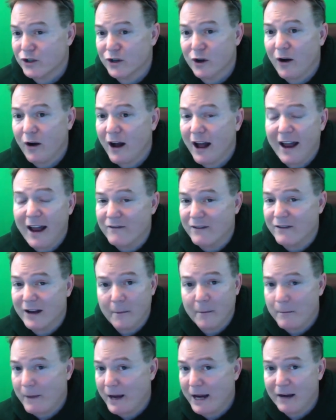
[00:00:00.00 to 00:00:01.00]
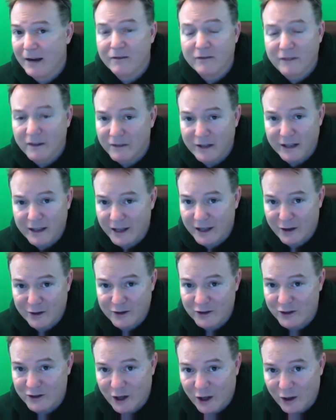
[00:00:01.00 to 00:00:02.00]
I have not made
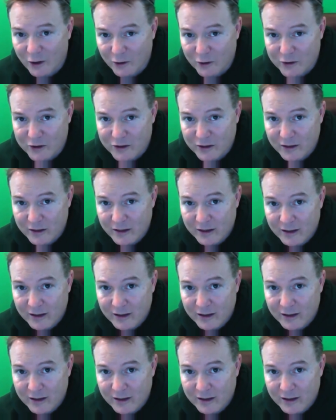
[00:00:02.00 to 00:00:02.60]
$50,000